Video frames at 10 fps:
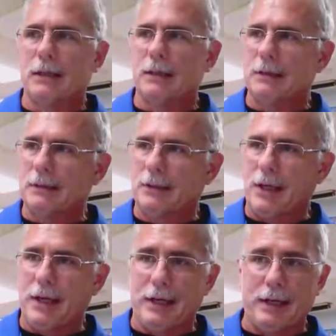
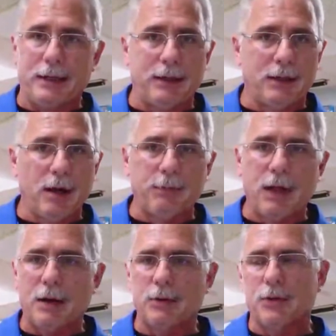say a couple
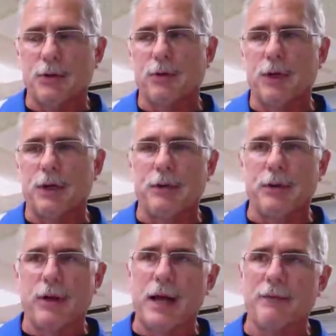hours early, or
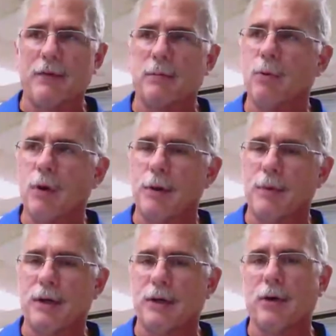they have an
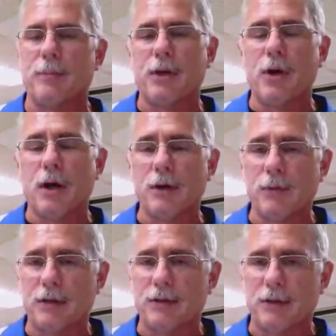appointment and they're going to be gone the
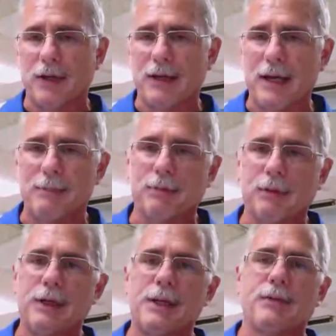rest of the day,
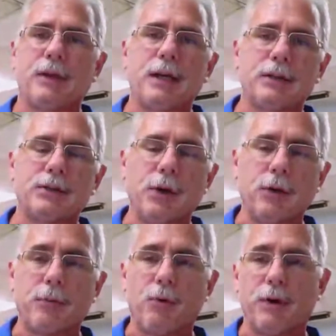please let us know
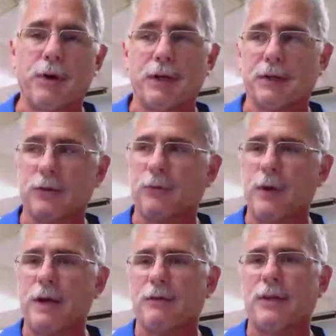in the morning, because if
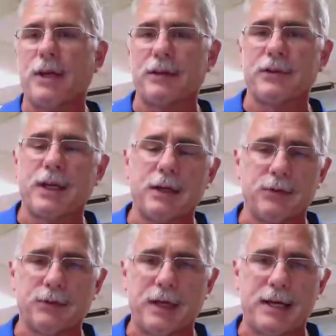we have a test
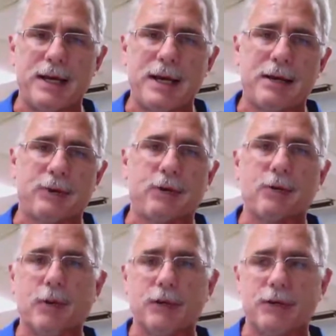scheduled that day or a
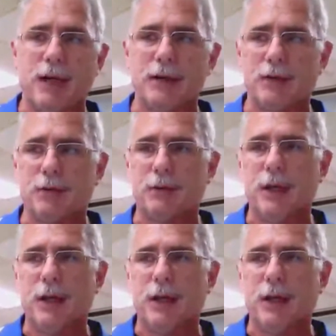quiz scheduled,